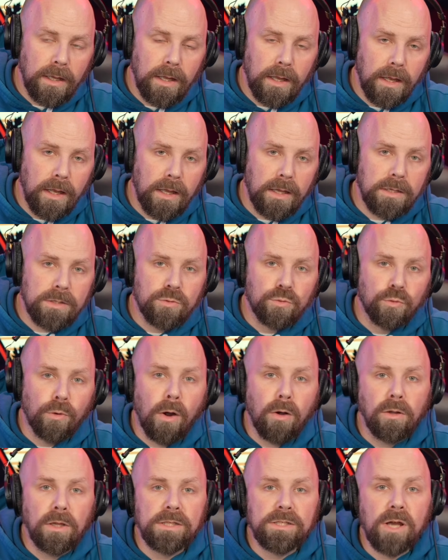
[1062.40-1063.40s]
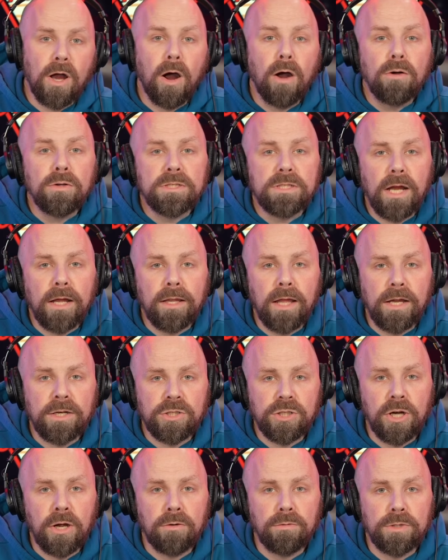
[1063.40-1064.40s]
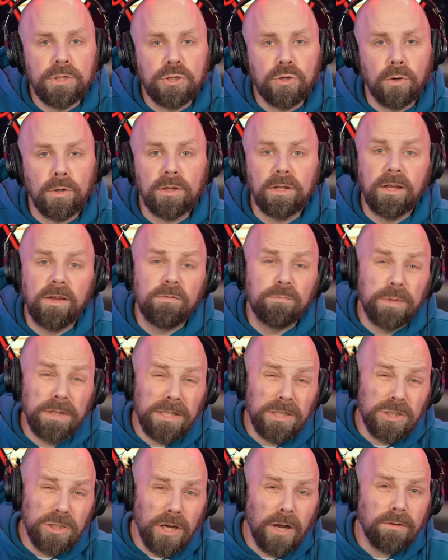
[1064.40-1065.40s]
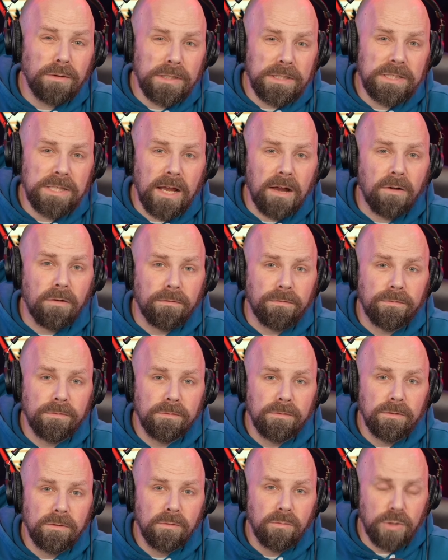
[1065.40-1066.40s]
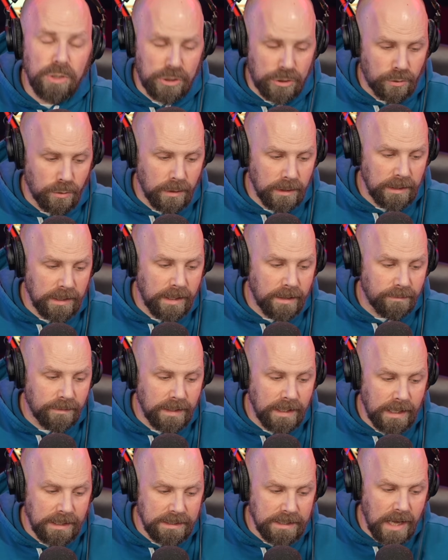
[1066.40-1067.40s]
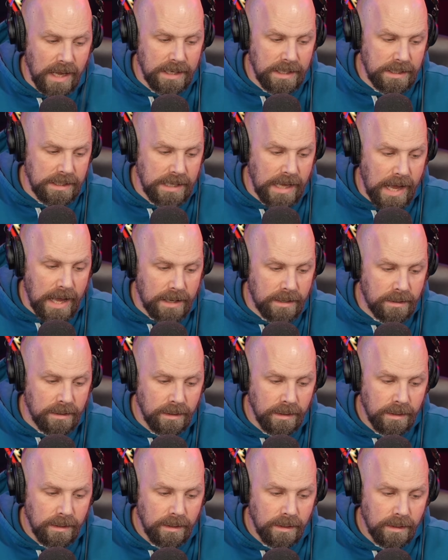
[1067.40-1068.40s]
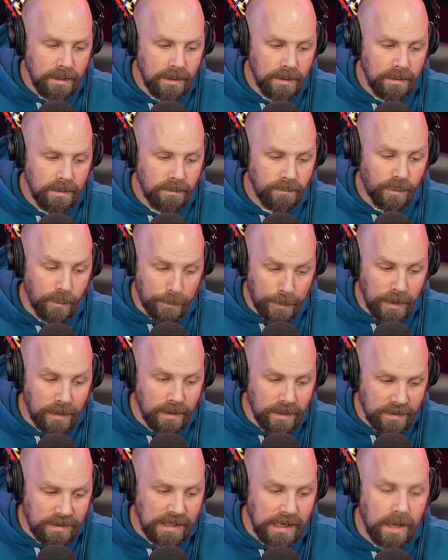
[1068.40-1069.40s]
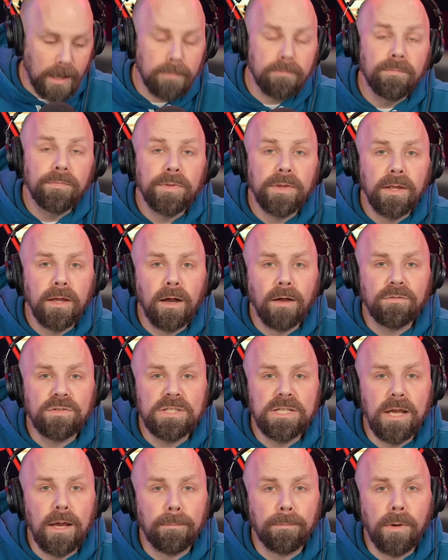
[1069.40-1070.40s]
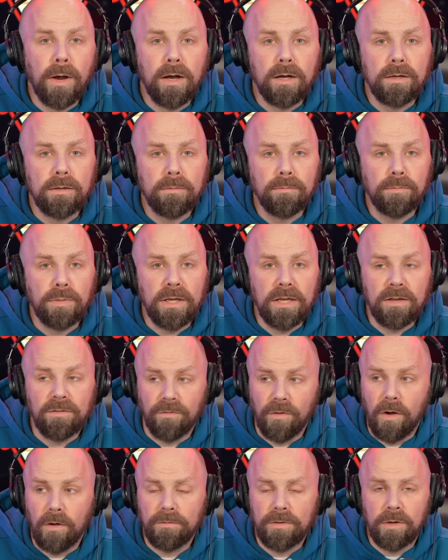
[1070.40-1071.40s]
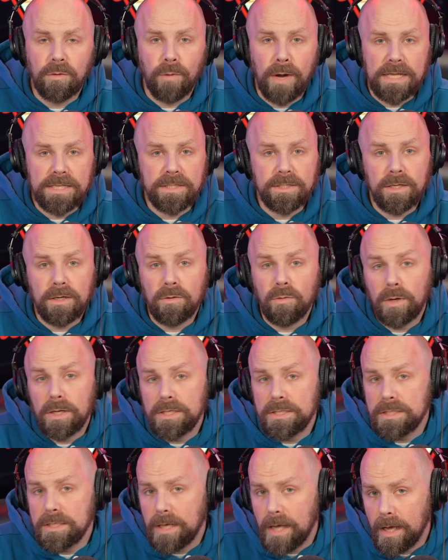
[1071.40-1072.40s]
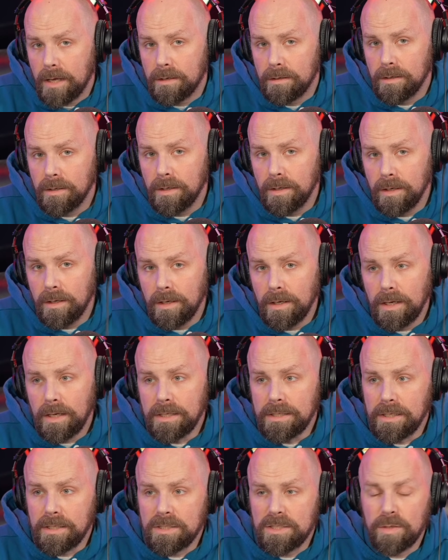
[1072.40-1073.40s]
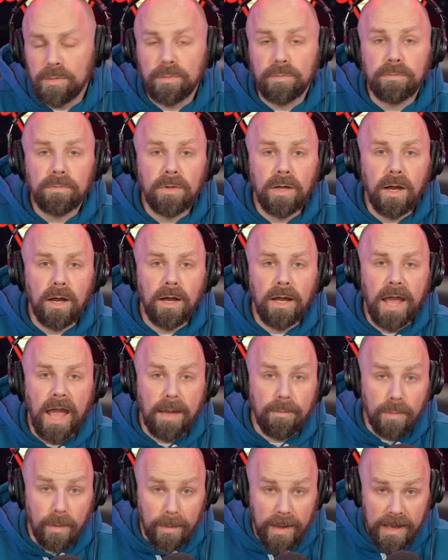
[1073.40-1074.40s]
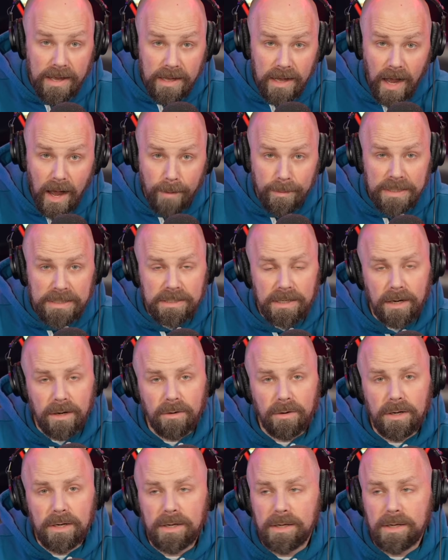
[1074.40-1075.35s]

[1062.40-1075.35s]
His role as a host on that show was short lived, but the show itself was short lived. And that's kind of the end for a period of time of CM Punk being involved in wrestling once again. He does some uh, MMA commentary.